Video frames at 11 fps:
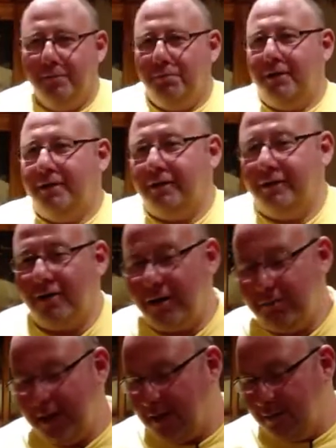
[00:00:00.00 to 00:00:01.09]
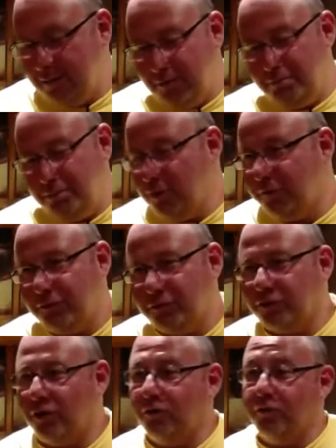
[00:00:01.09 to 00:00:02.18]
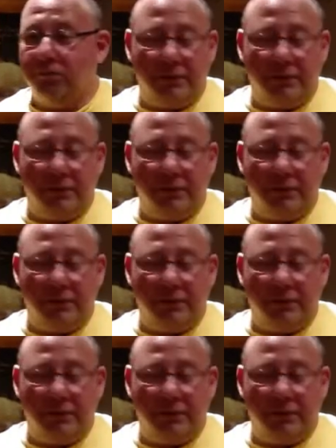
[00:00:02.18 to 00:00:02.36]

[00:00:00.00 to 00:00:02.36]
But at the time, they had a beautiful showroom.